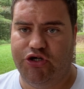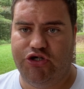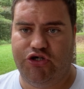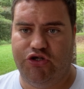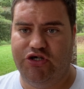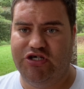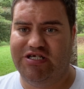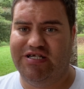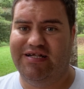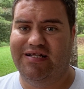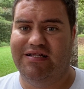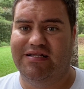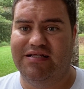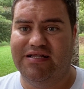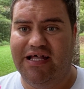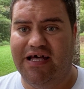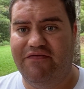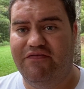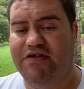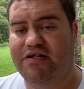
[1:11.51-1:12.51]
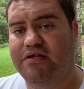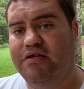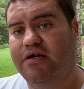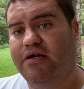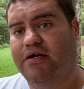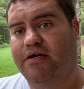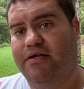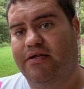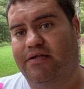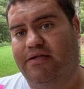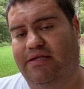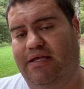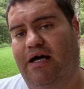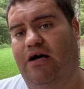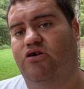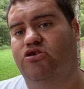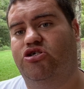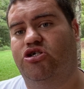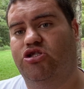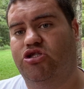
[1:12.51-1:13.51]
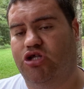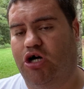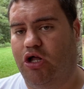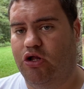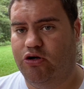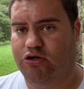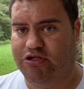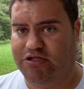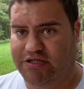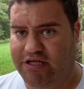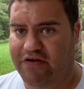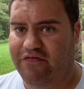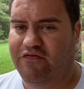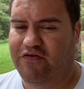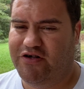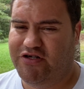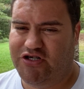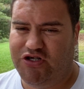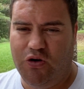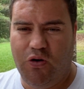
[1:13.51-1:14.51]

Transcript: So there's an $11,000 difference,